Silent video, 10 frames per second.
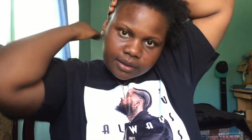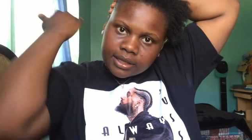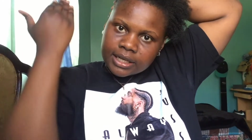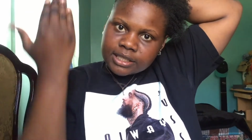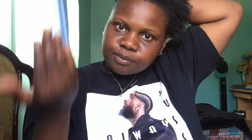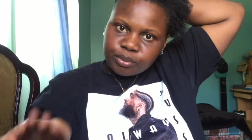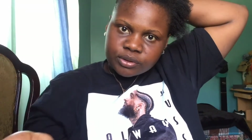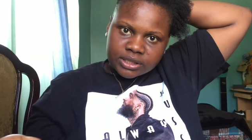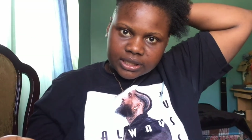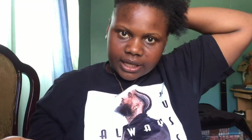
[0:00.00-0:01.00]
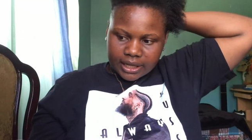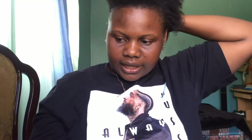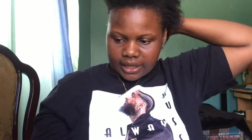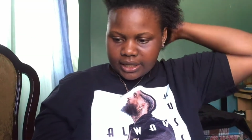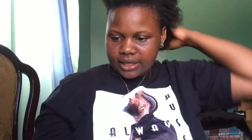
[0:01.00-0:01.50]
they just put
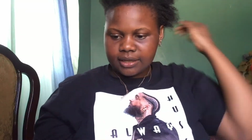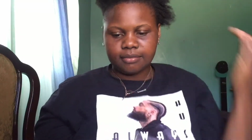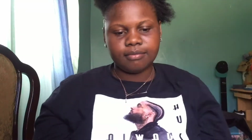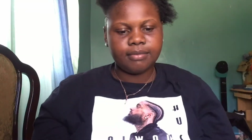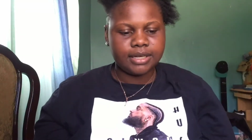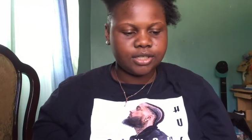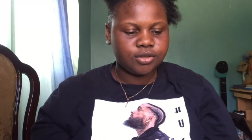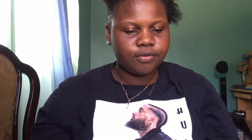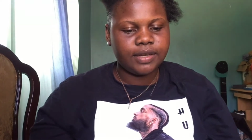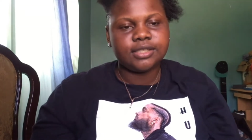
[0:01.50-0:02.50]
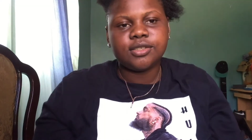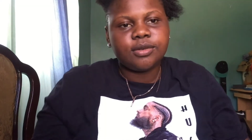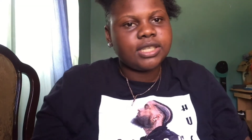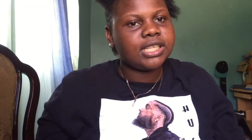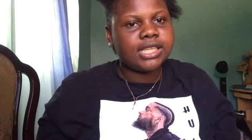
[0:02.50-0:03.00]
a bandage over it. So
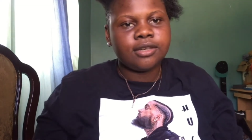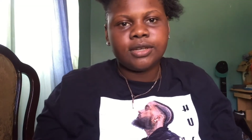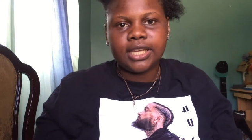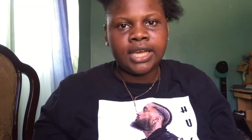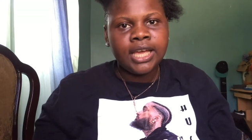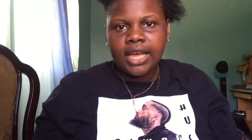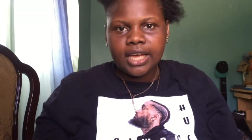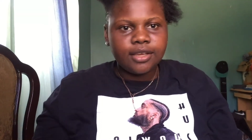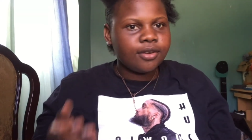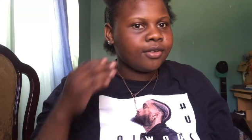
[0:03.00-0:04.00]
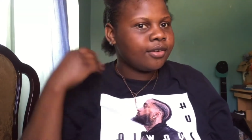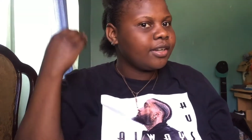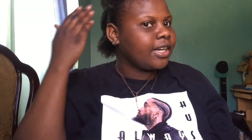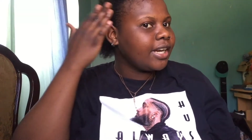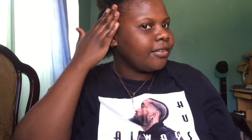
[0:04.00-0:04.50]
we're just like, okay,
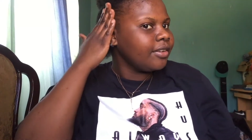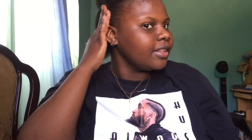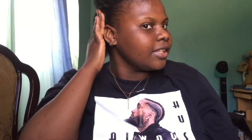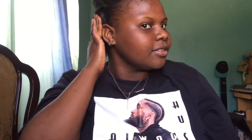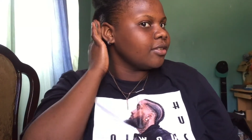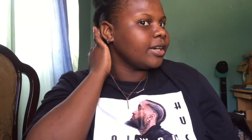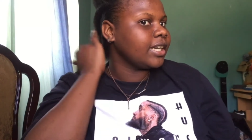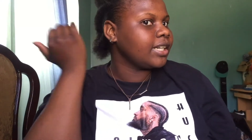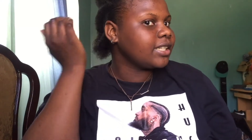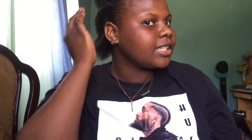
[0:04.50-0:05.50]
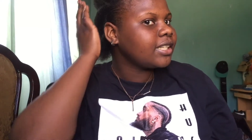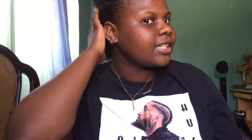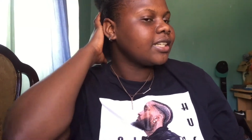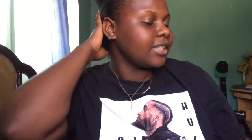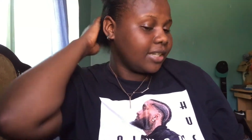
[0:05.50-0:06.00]
everything's alright.
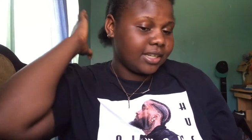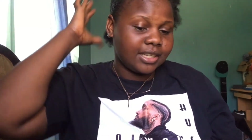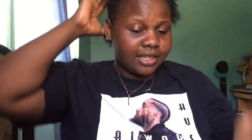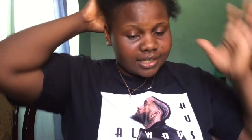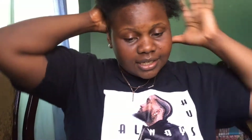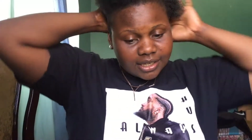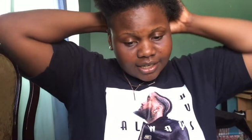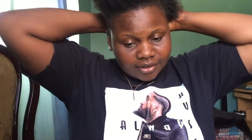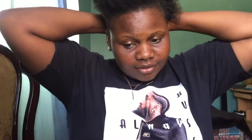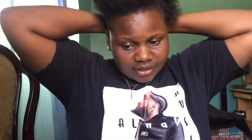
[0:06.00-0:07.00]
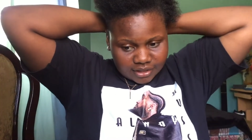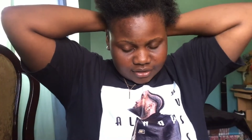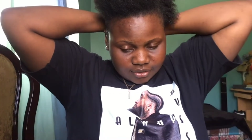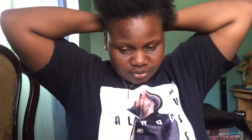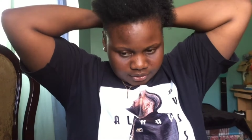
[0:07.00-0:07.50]
Everything
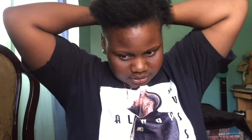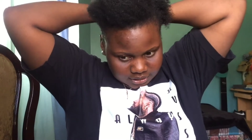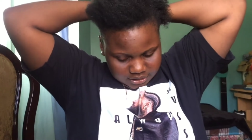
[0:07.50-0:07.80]
is good.